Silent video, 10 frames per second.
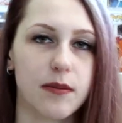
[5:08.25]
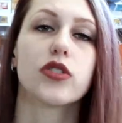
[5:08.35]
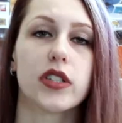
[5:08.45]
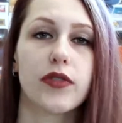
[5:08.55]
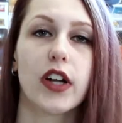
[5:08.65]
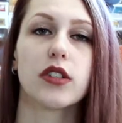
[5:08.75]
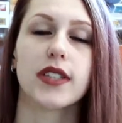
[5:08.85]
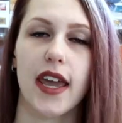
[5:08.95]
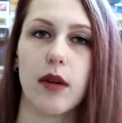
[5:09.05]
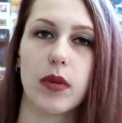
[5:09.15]
So this follows
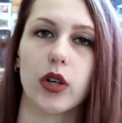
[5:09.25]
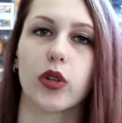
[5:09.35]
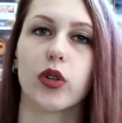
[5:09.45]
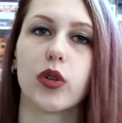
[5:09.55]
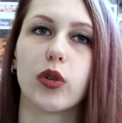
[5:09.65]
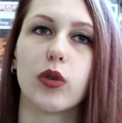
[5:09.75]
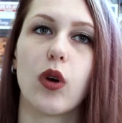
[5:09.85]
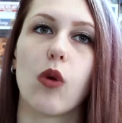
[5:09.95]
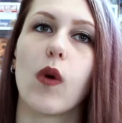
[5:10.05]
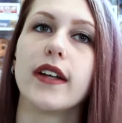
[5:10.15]
Amber, who
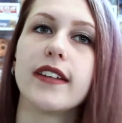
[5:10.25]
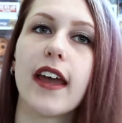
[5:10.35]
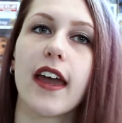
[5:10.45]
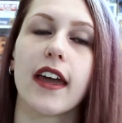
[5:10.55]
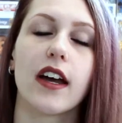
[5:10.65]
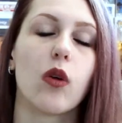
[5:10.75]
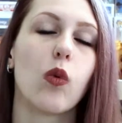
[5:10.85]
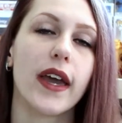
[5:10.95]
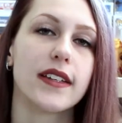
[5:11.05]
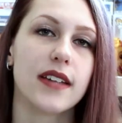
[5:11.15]
one day
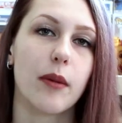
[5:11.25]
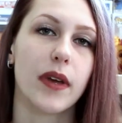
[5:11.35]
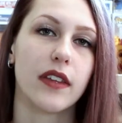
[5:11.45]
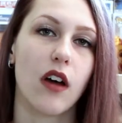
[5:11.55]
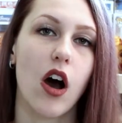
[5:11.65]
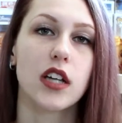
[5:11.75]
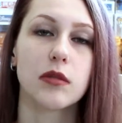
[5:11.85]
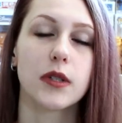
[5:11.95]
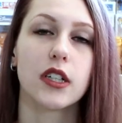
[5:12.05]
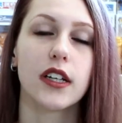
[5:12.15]
wakes up in the
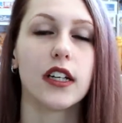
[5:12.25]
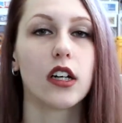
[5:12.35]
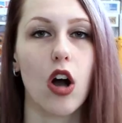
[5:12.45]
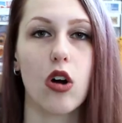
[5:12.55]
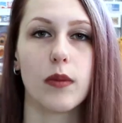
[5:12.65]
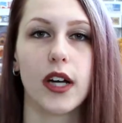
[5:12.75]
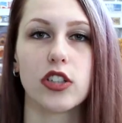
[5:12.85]
hospital in a coma.